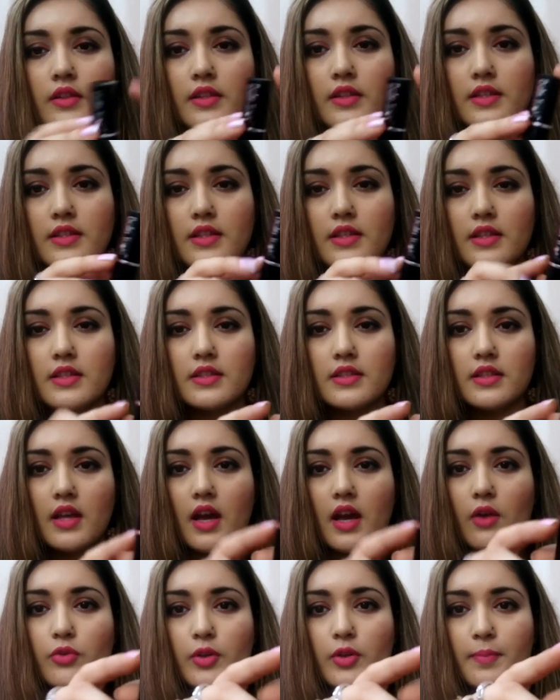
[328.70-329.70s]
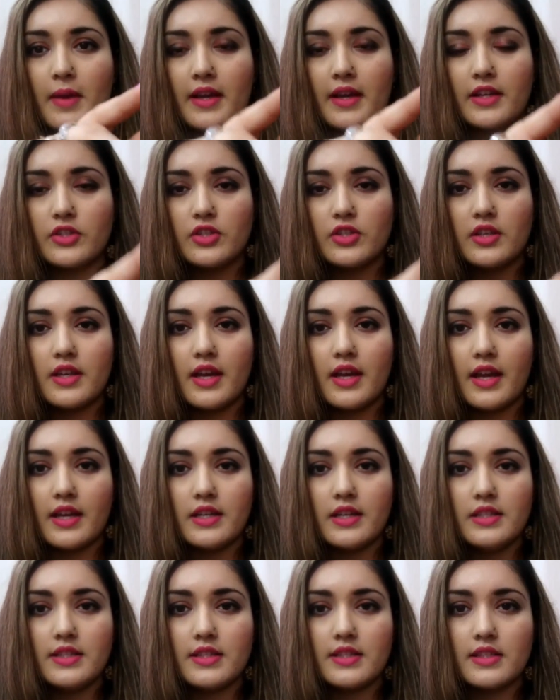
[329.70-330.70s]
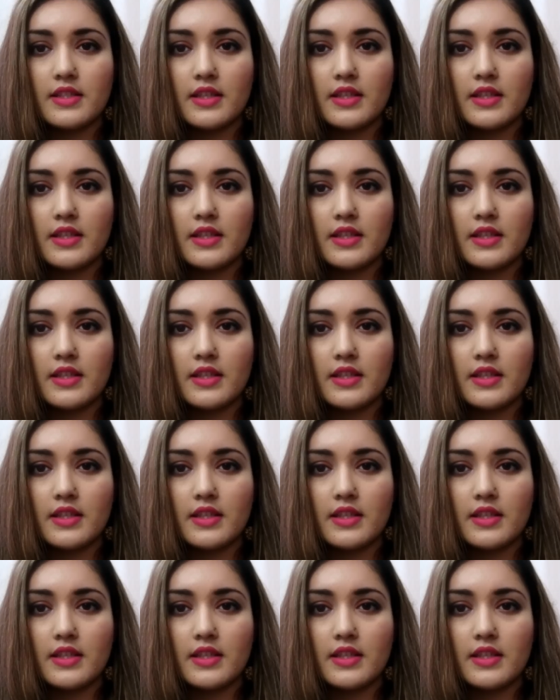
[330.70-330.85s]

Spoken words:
This is the outer packaging, guys.